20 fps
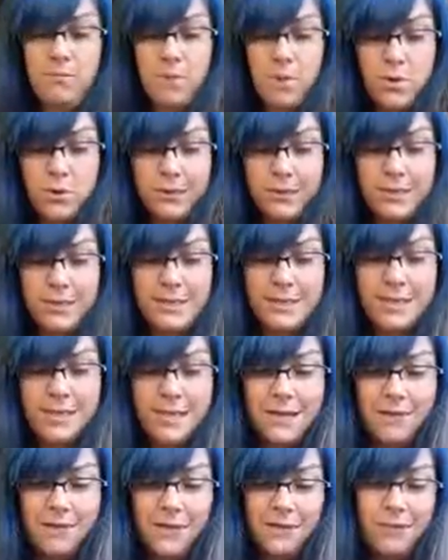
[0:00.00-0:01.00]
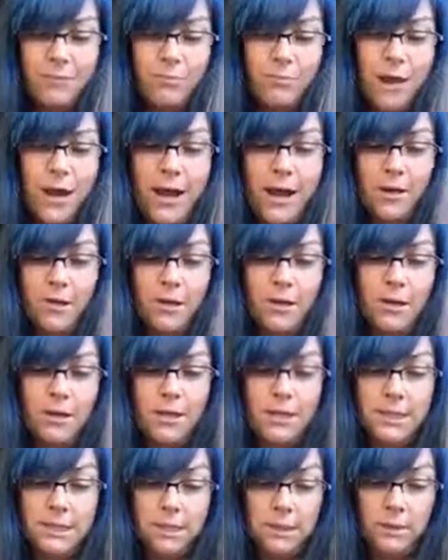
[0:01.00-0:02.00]
Most of the stuff that's brown,
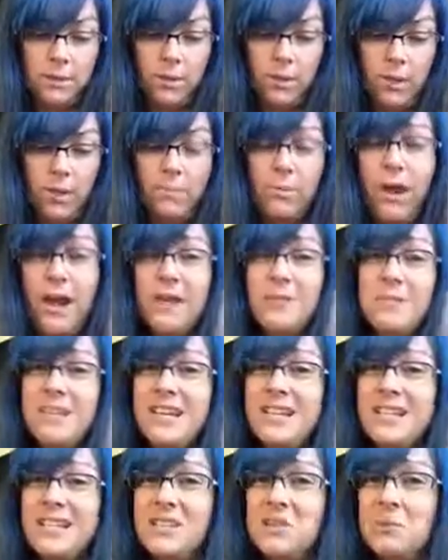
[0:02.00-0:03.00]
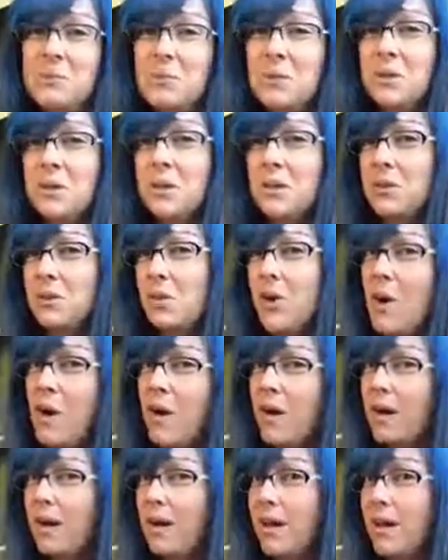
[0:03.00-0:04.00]
it's only brown because it's really
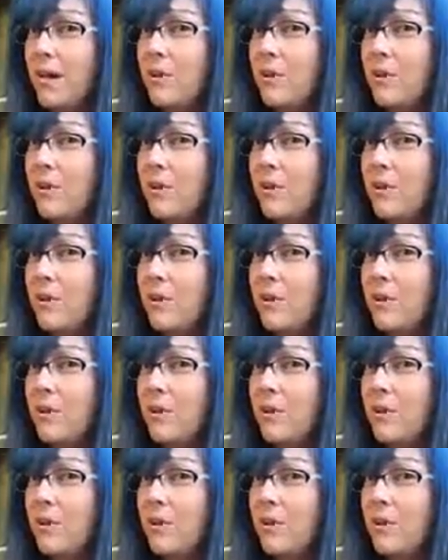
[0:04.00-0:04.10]
long.